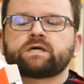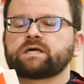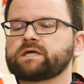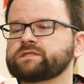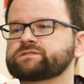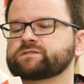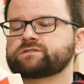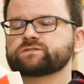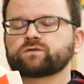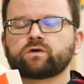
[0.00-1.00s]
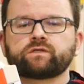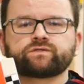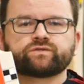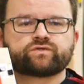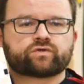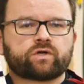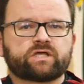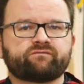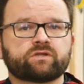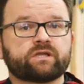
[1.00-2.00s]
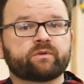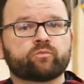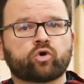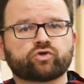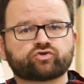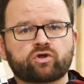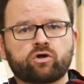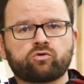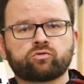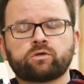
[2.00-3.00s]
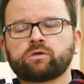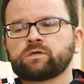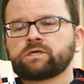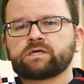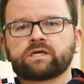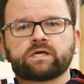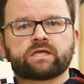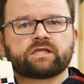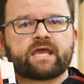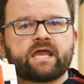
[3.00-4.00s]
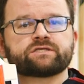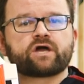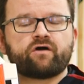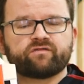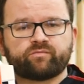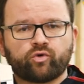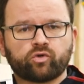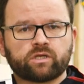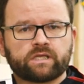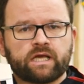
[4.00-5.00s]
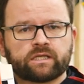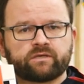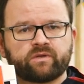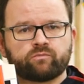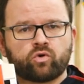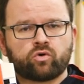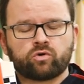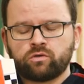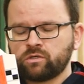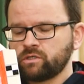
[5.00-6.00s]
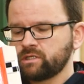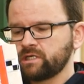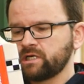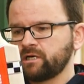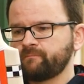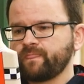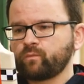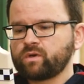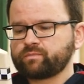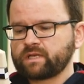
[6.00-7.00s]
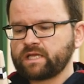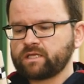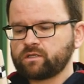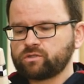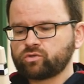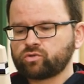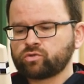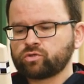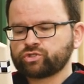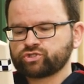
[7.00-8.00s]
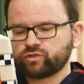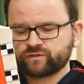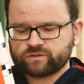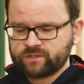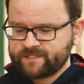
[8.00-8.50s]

It's just designed to try and give you a little bit more control, get your hands over the ball a little bit more when playing your shots.